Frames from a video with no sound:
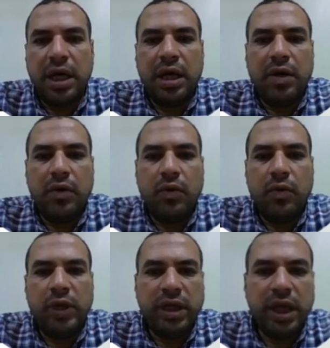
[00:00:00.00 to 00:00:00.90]
We
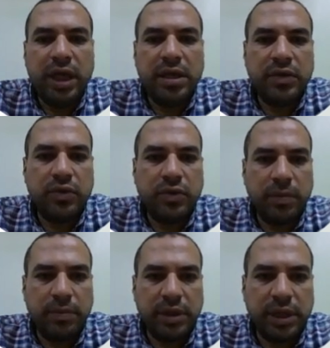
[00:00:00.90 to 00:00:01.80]
take the two
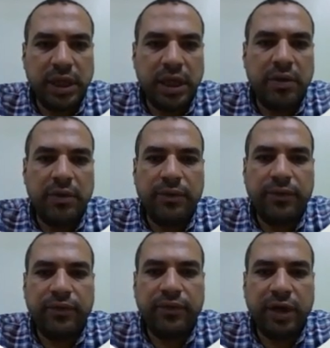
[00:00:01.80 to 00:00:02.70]
numbers here,
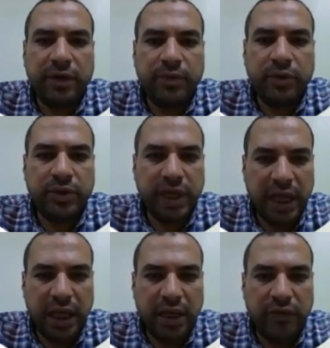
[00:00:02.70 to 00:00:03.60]

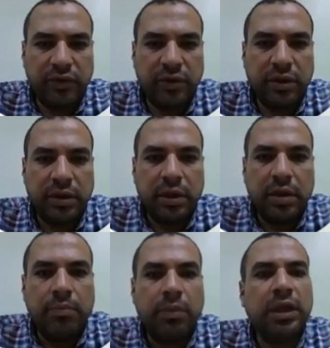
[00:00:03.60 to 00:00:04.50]
5.8
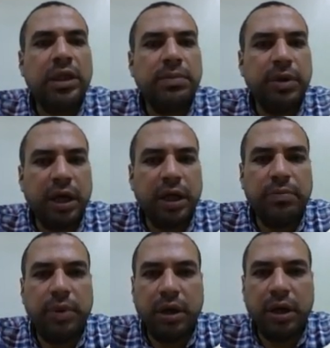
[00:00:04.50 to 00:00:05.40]
multiplied by